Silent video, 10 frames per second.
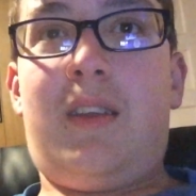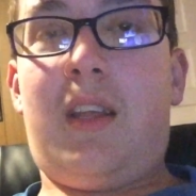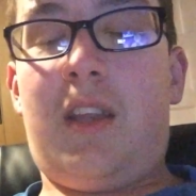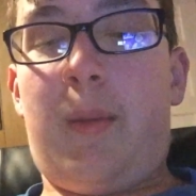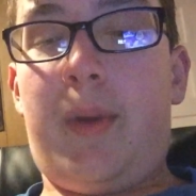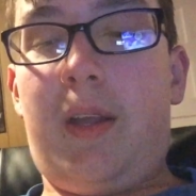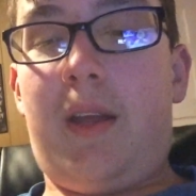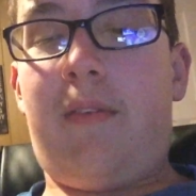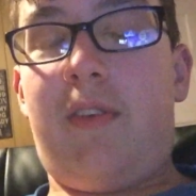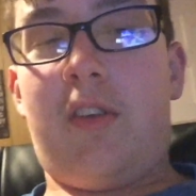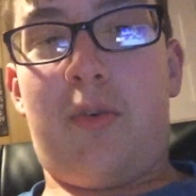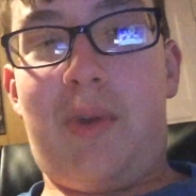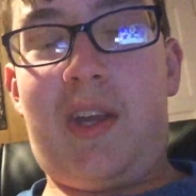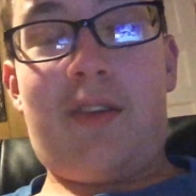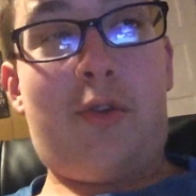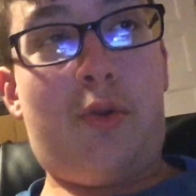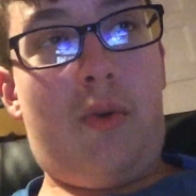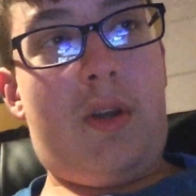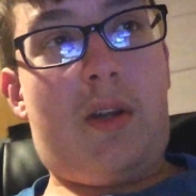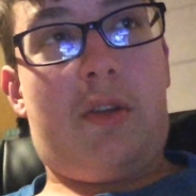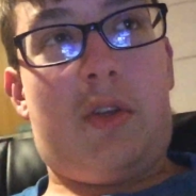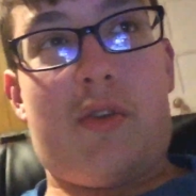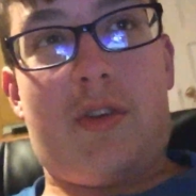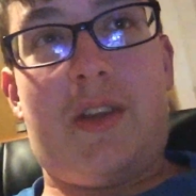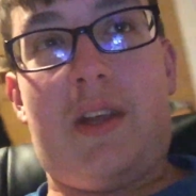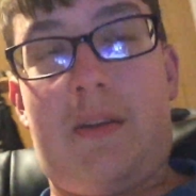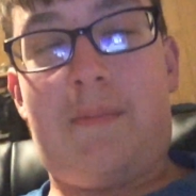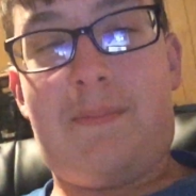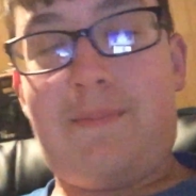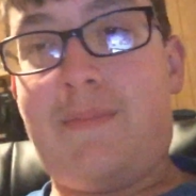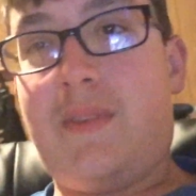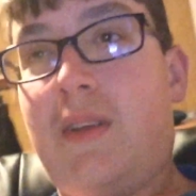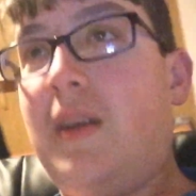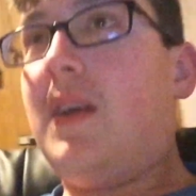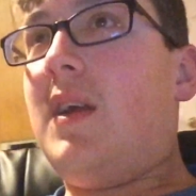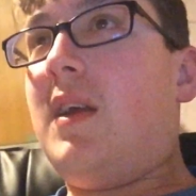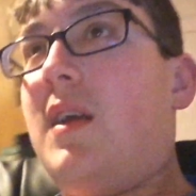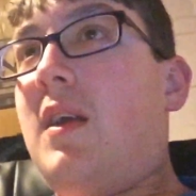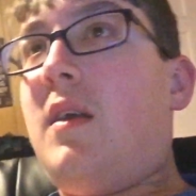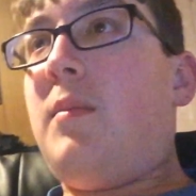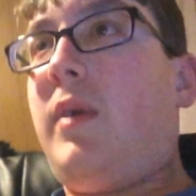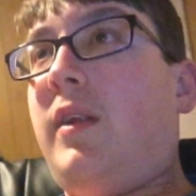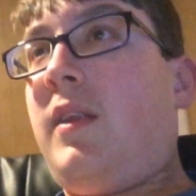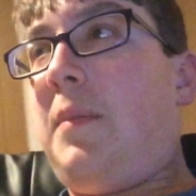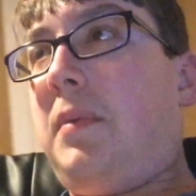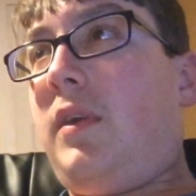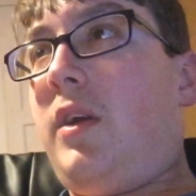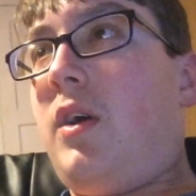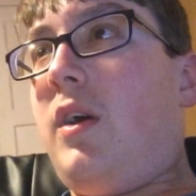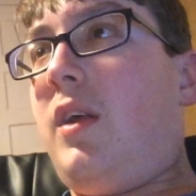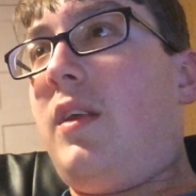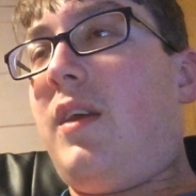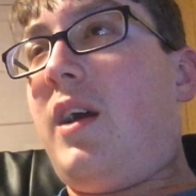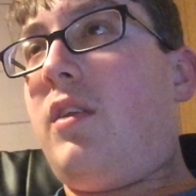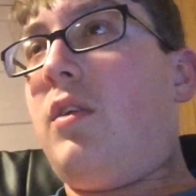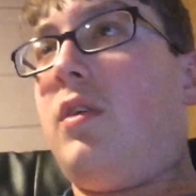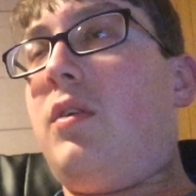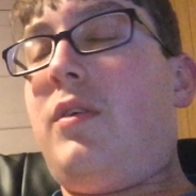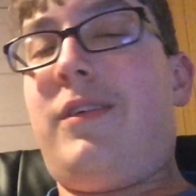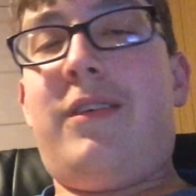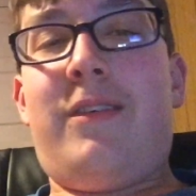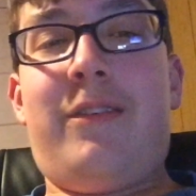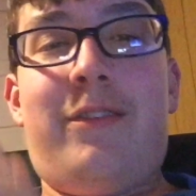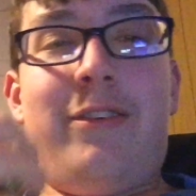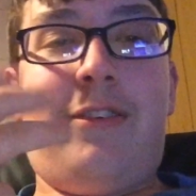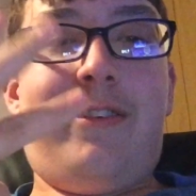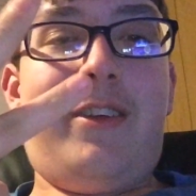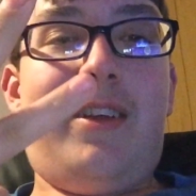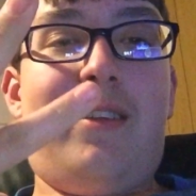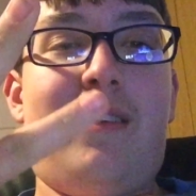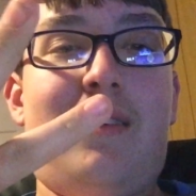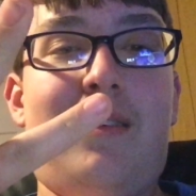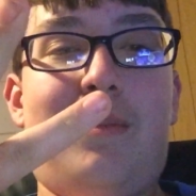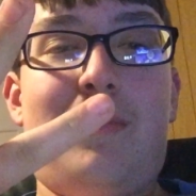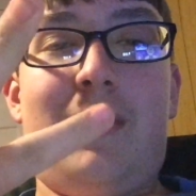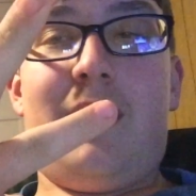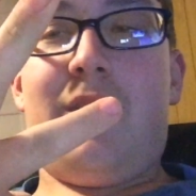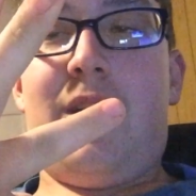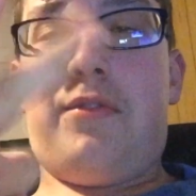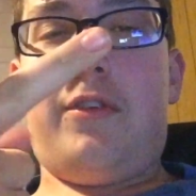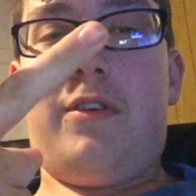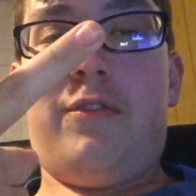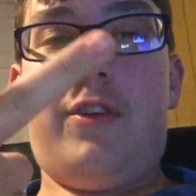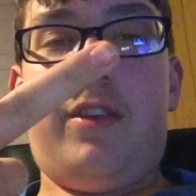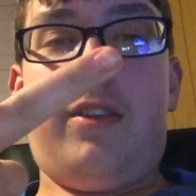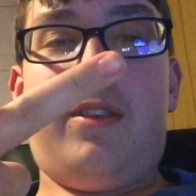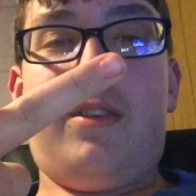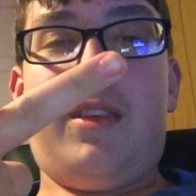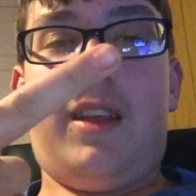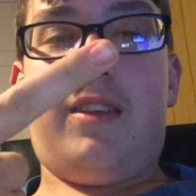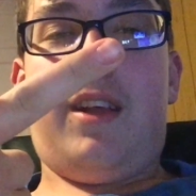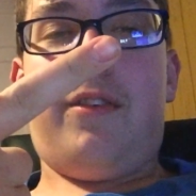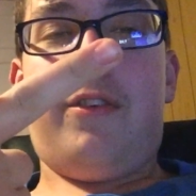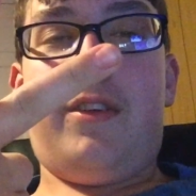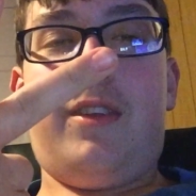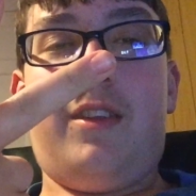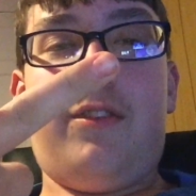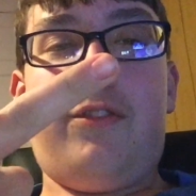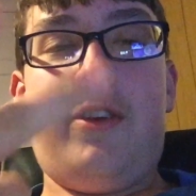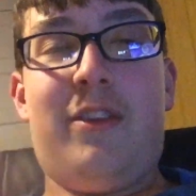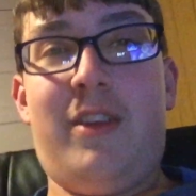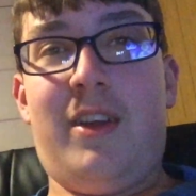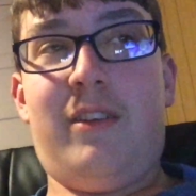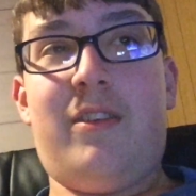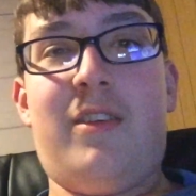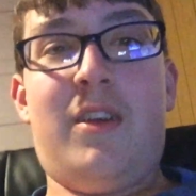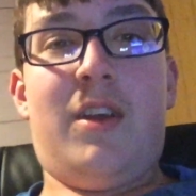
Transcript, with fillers: That's how my life is on weekends, short and uninteresting. Because typically uh, it's either free. this is not free, that's not free, this, free things.